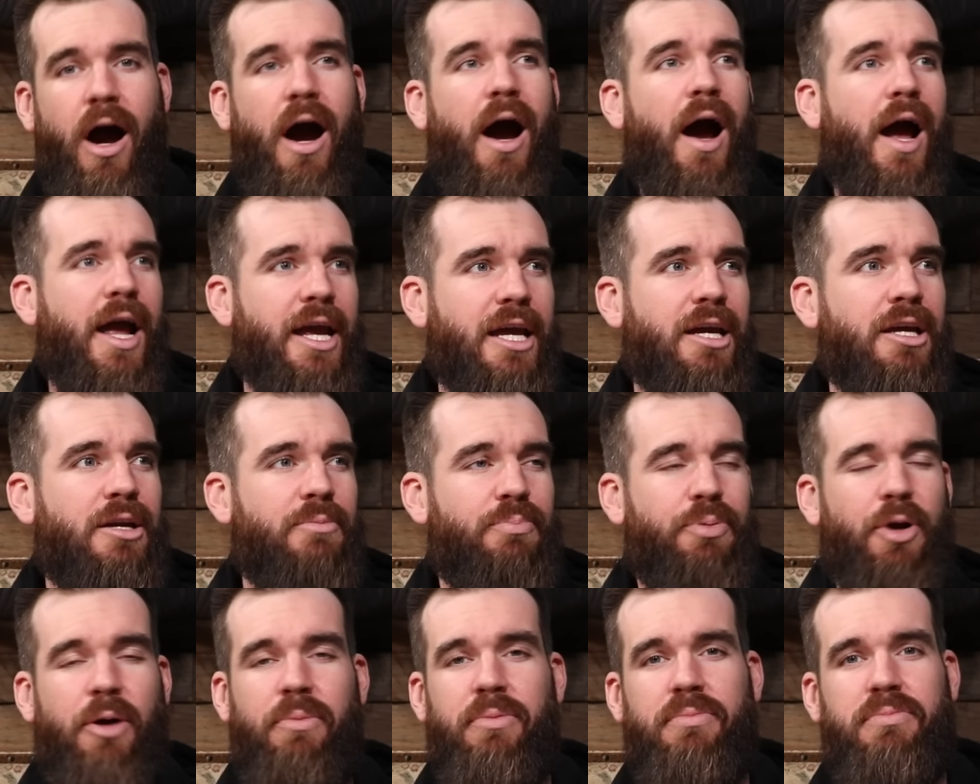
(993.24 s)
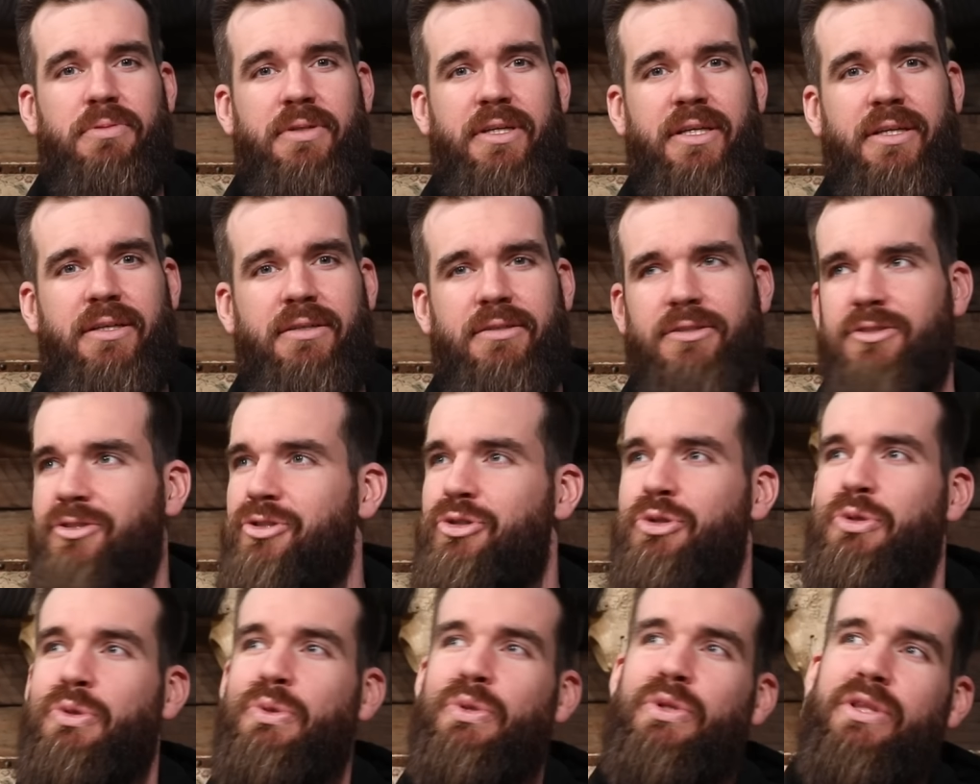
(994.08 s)
I can probably
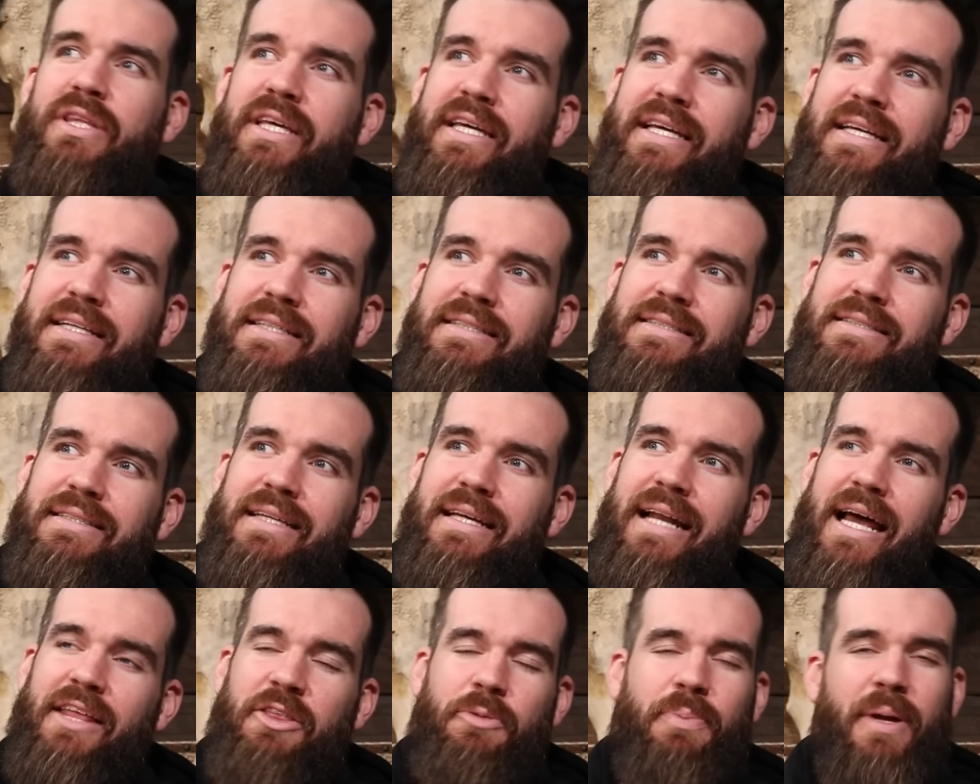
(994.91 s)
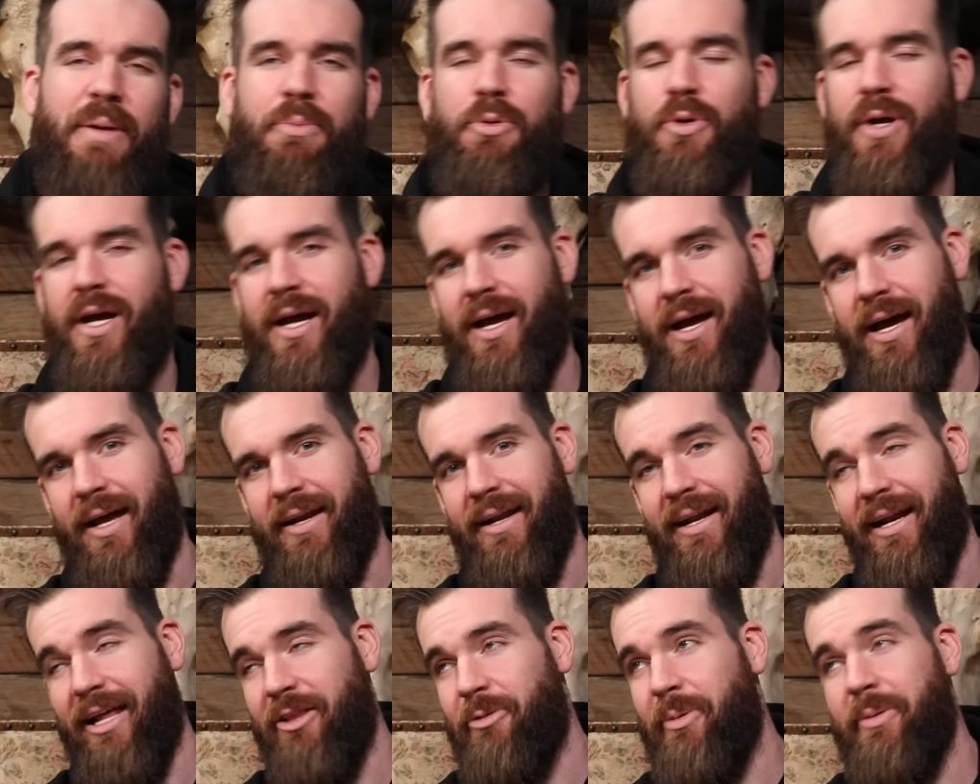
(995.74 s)
do things that other people
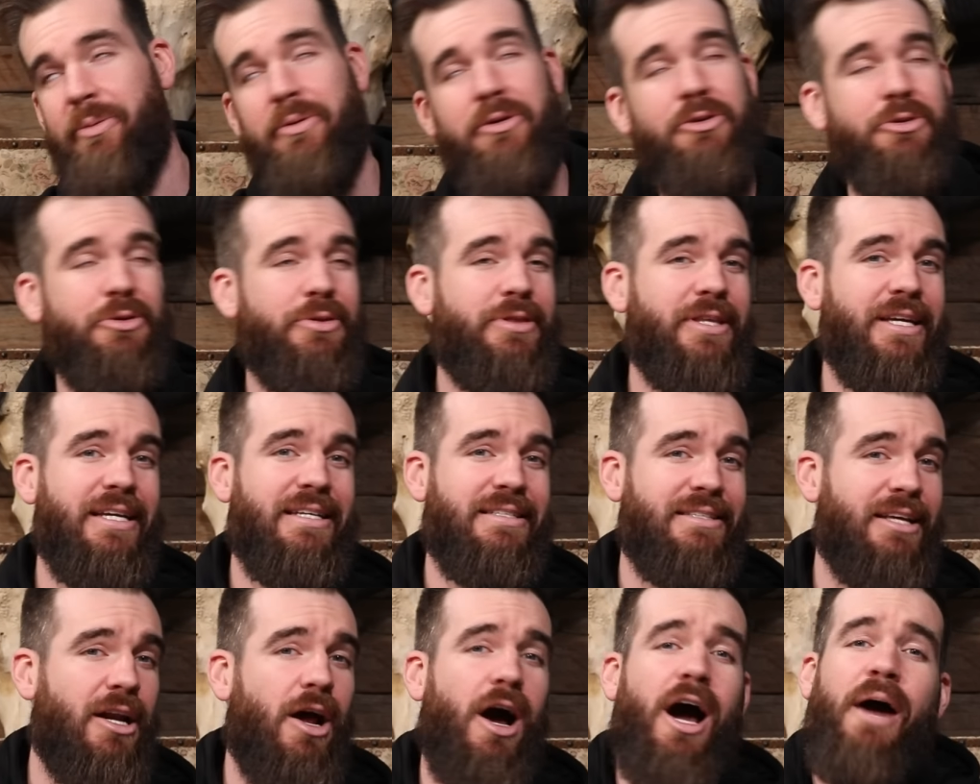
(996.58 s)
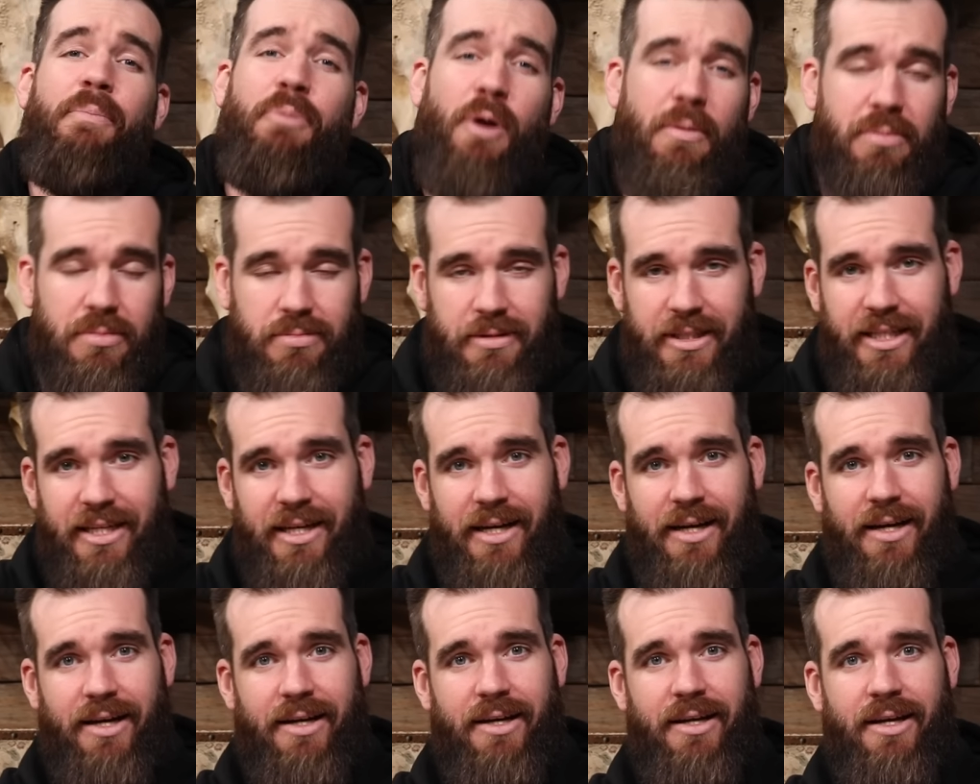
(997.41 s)
can't, and other people can do things that I probably
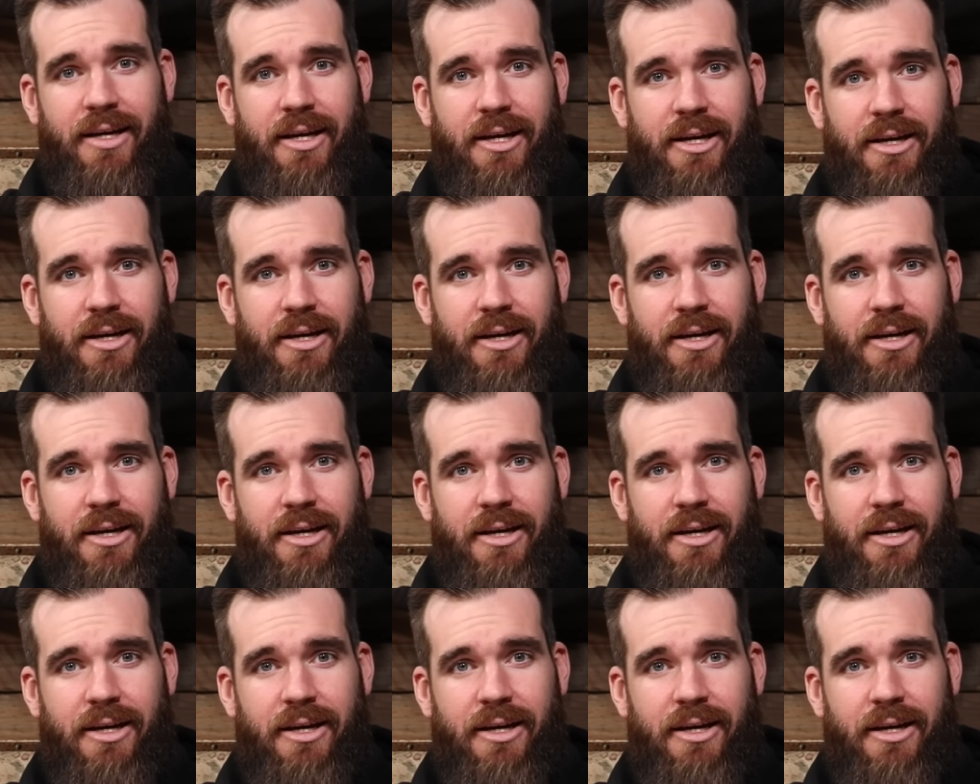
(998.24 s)
can't.